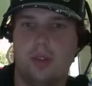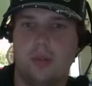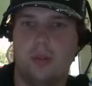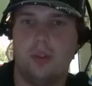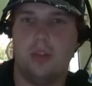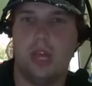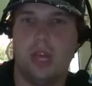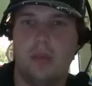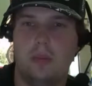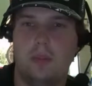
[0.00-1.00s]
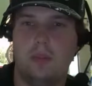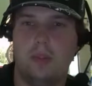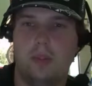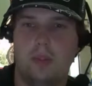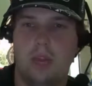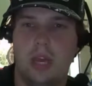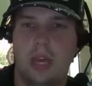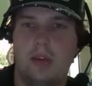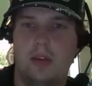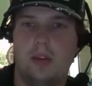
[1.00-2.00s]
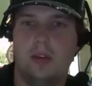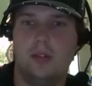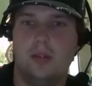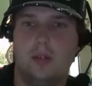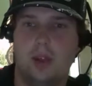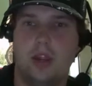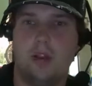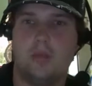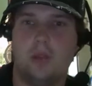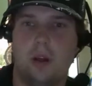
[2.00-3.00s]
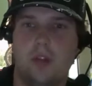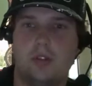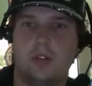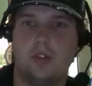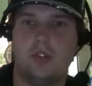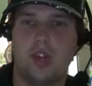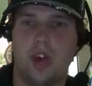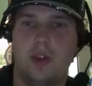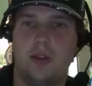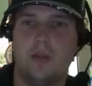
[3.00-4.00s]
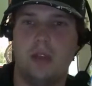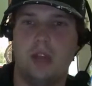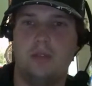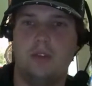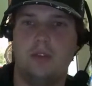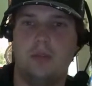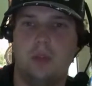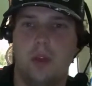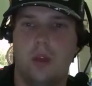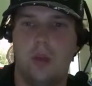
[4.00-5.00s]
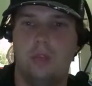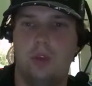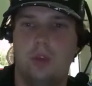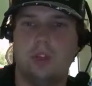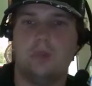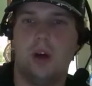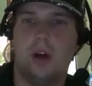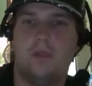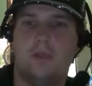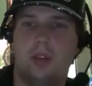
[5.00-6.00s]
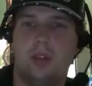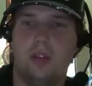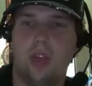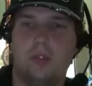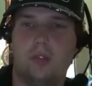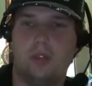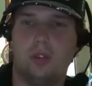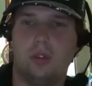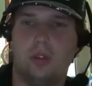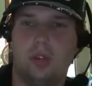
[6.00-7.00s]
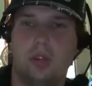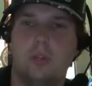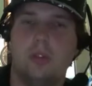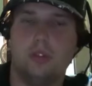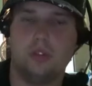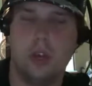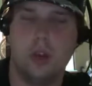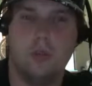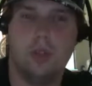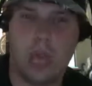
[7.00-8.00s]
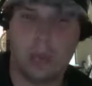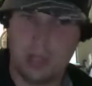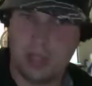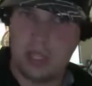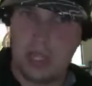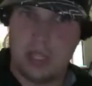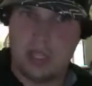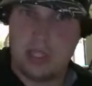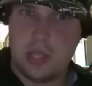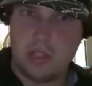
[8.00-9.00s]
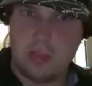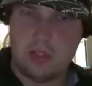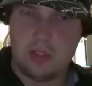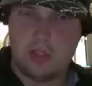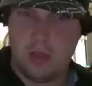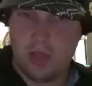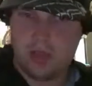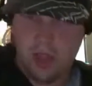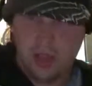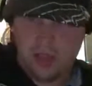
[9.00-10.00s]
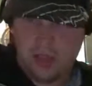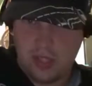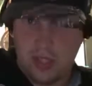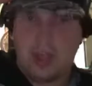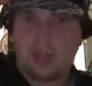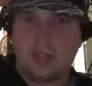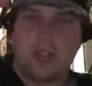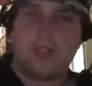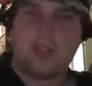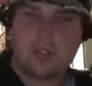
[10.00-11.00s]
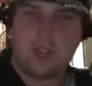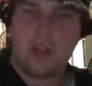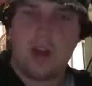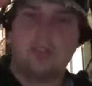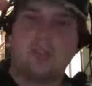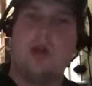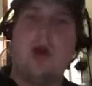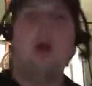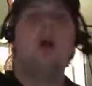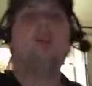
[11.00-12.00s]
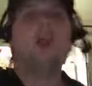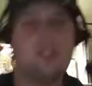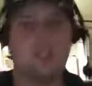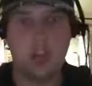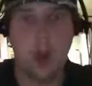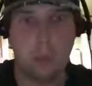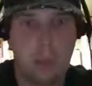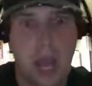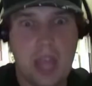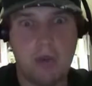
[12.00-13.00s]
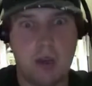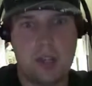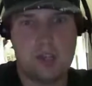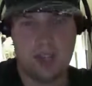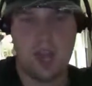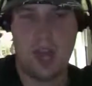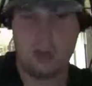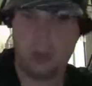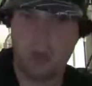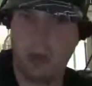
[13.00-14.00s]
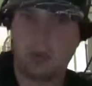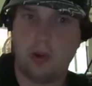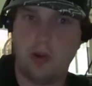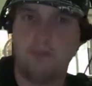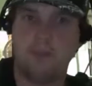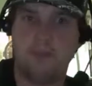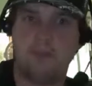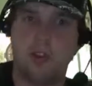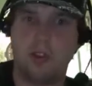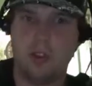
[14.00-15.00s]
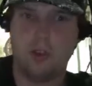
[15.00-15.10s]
Good game. Then Brandon Rogers, Tiger Raven, Bills Mafia. Thanks for tuning in with the show. With that being said, this is LC Muscle Swing signing out. See you guys later. Stay awesome. Let's go Penguins. And remember, you